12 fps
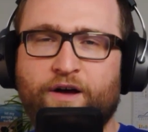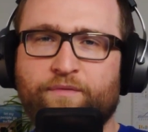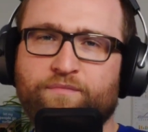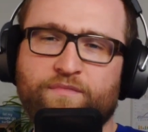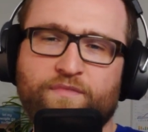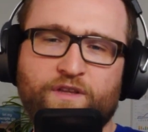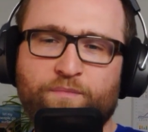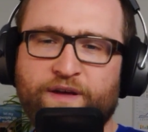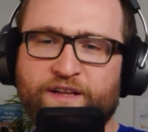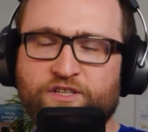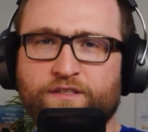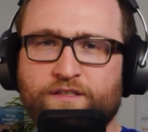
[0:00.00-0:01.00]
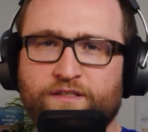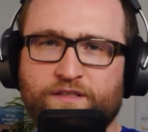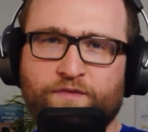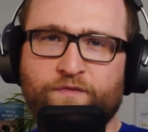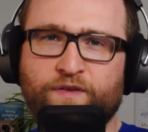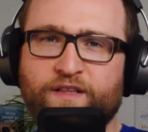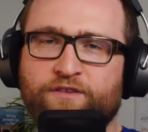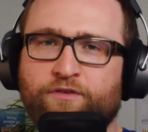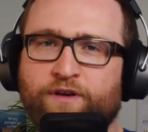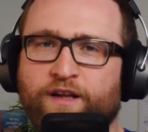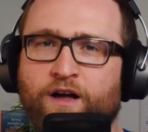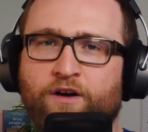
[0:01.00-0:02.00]
You mentioned the
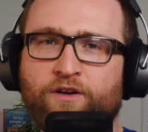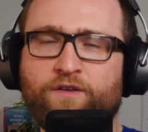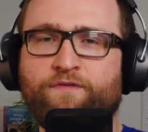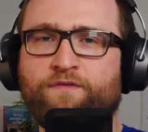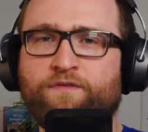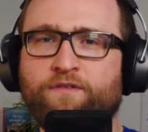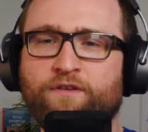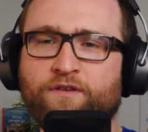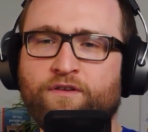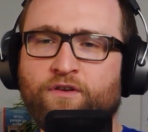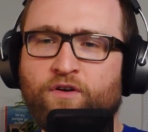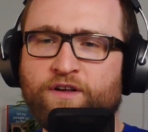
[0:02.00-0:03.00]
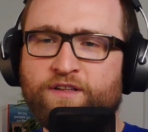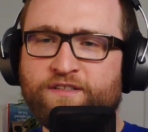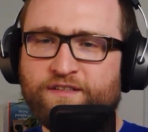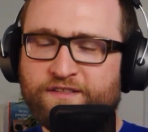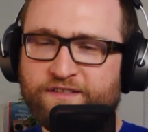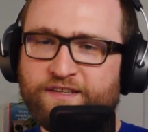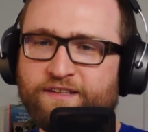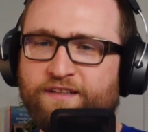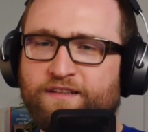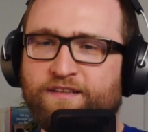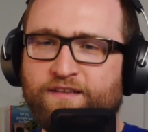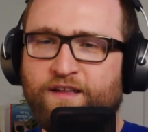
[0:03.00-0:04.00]
filtering out of noise and
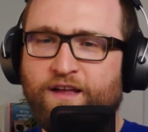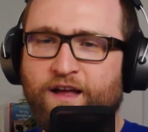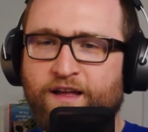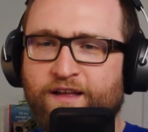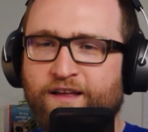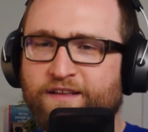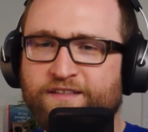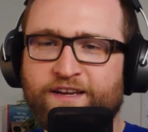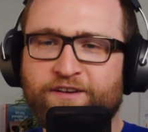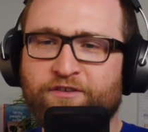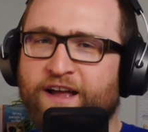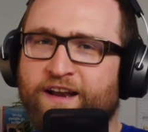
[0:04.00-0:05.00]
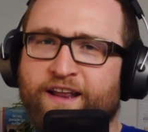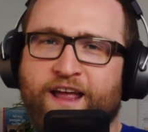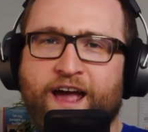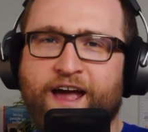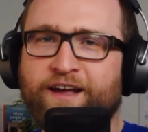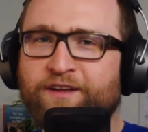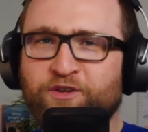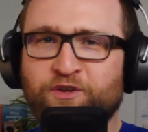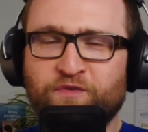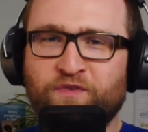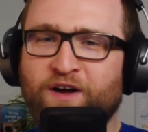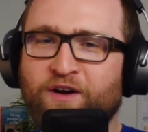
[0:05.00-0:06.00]
signal. Is there any hack you
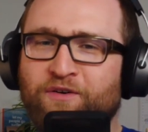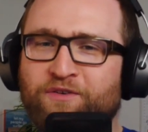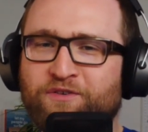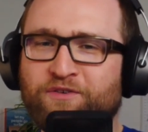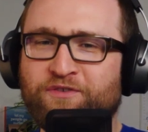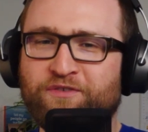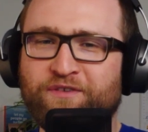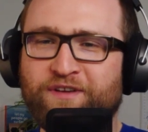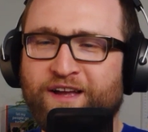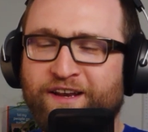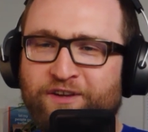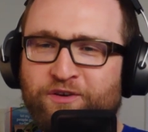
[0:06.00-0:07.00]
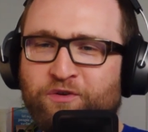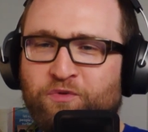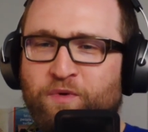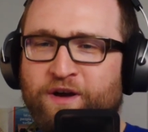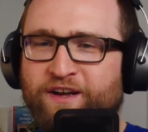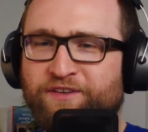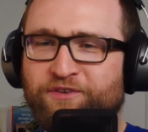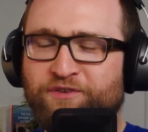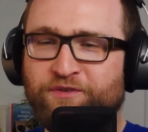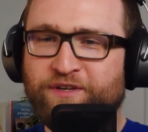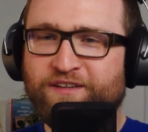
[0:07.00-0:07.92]
found or any good way to do it?